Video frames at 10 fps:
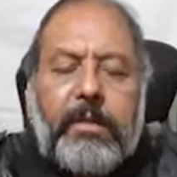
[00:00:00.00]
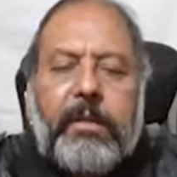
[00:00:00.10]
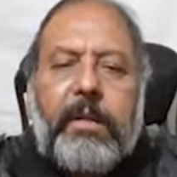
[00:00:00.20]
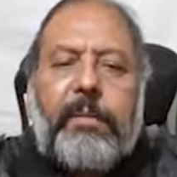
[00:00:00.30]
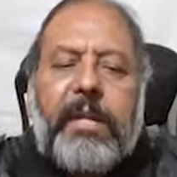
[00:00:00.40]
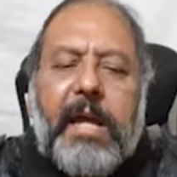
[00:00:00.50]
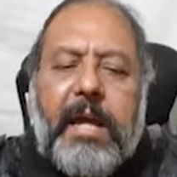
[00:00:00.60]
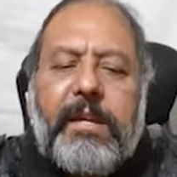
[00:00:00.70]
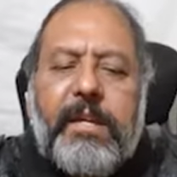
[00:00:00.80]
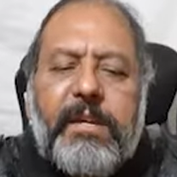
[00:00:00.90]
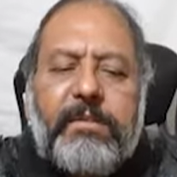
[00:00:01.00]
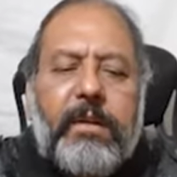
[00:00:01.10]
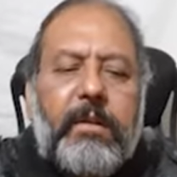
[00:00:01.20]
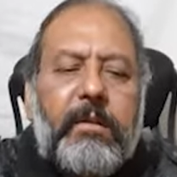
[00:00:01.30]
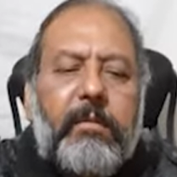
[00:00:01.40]
Number 9 is
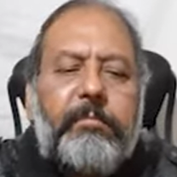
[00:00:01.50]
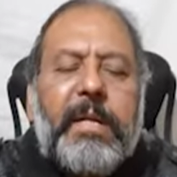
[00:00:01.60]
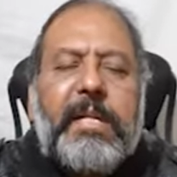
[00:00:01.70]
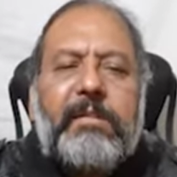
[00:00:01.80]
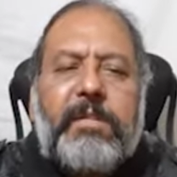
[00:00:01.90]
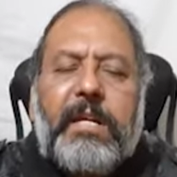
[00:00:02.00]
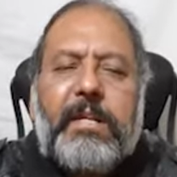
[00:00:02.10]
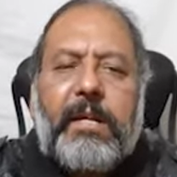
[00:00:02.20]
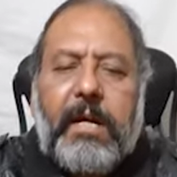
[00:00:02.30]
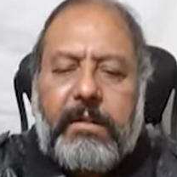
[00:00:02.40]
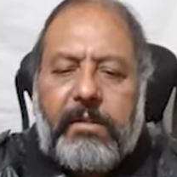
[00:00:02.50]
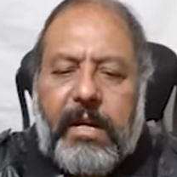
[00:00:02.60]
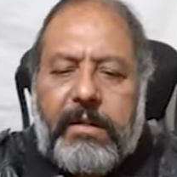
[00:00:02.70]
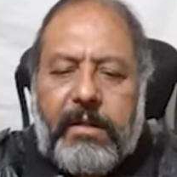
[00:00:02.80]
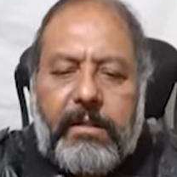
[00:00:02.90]
metastatic
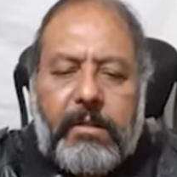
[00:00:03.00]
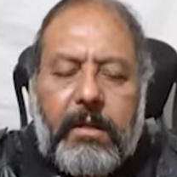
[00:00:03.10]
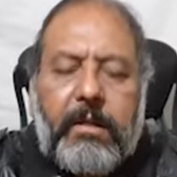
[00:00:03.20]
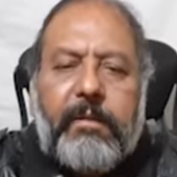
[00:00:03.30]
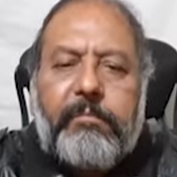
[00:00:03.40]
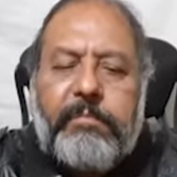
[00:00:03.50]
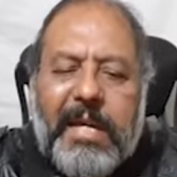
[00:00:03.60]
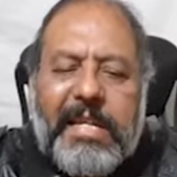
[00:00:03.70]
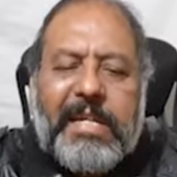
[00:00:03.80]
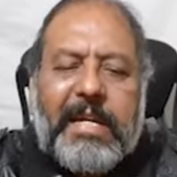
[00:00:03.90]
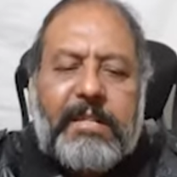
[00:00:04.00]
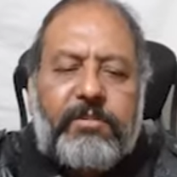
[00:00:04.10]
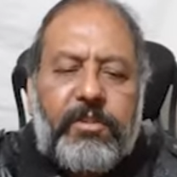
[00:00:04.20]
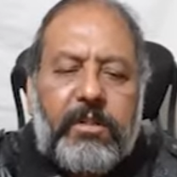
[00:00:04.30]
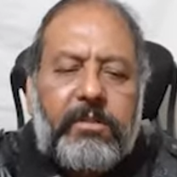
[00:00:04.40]
arthritis. Many
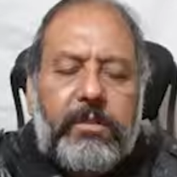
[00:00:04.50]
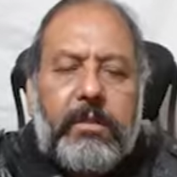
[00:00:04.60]
cancers